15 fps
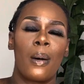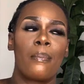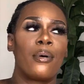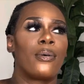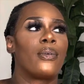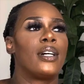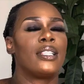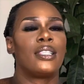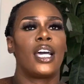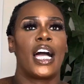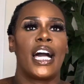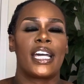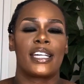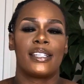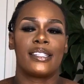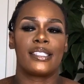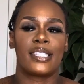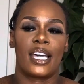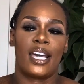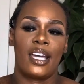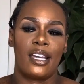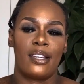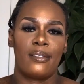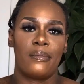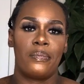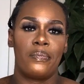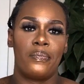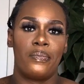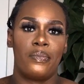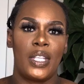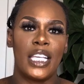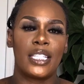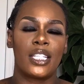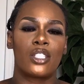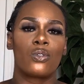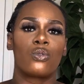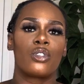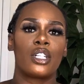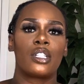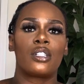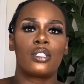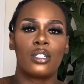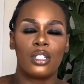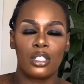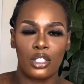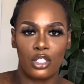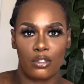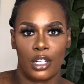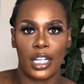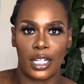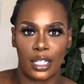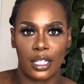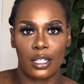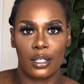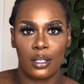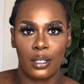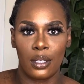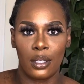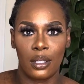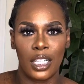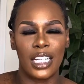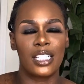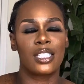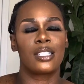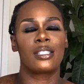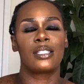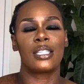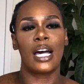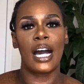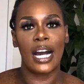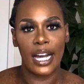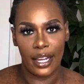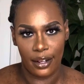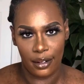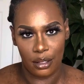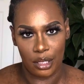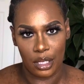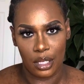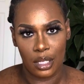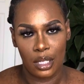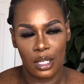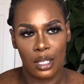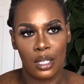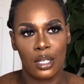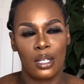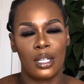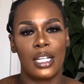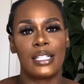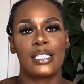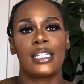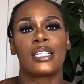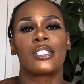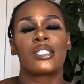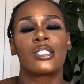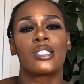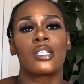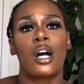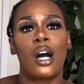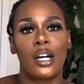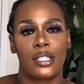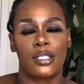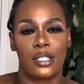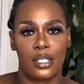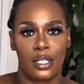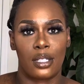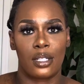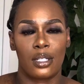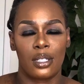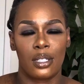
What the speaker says: But one thing I can say is it's real draining. It's tiring. It's exhausting.